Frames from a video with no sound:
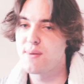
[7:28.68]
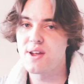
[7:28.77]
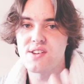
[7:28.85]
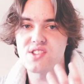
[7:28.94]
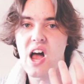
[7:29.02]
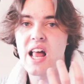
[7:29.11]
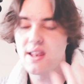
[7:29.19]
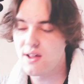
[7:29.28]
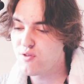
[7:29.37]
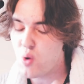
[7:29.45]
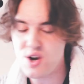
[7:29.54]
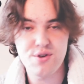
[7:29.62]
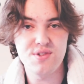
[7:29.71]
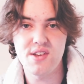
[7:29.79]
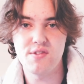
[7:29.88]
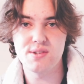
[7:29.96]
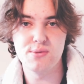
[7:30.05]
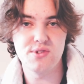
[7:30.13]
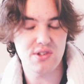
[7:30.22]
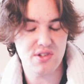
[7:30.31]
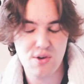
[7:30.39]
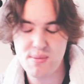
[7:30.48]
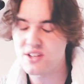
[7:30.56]
because I love 127's music
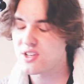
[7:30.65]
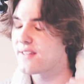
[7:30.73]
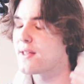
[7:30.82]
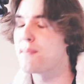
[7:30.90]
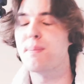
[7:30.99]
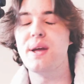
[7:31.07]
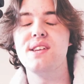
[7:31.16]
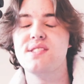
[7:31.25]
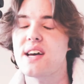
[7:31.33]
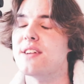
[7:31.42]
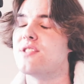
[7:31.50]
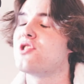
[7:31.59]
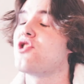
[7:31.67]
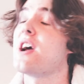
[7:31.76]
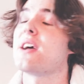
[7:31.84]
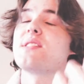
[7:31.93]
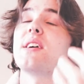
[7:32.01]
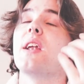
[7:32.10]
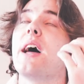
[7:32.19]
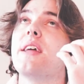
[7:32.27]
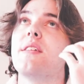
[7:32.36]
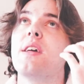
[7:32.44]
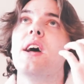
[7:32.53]
so much. Like their B-side tracks are
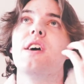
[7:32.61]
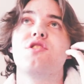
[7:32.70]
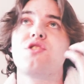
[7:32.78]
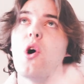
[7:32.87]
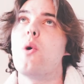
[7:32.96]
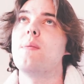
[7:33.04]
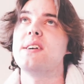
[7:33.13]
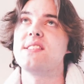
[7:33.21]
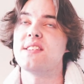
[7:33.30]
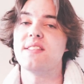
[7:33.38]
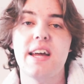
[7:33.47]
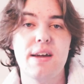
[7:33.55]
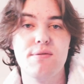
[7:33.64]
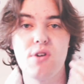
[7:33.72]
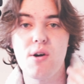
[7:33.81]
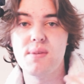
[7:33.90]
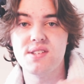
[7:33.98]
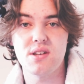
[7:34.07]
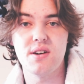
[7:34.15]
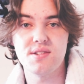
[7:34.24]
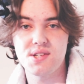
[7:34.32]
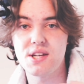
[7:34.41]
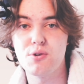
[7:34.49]
like so amazing. They have not missed on
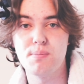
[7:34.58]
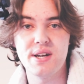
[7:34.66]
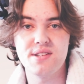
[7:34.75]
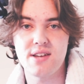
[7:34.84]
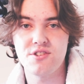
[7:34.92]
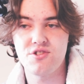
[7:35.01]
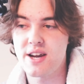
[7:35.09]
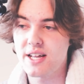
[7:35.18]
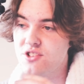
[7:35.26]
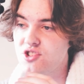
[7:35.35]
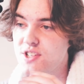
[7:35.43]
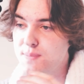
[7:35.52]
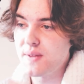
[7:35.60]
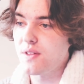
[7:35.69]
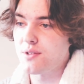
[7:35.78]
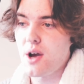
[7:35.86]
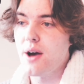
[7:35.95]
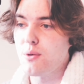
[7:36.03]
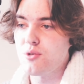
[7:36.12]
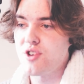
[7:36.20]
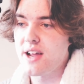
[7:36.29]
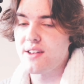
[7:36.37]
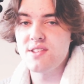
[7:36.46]
a single B-side track. It's just been the title
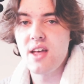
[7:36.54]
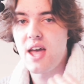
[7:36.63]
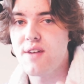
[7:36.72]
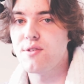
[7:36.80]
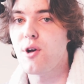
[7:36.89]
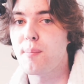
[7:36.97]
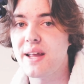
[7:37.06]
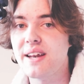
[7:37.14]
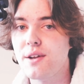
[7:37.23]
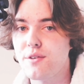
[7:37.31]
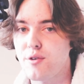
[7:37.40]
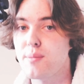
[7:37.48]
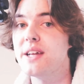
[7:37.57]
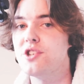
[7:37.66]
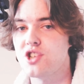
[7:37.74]
tracks have not been it for me,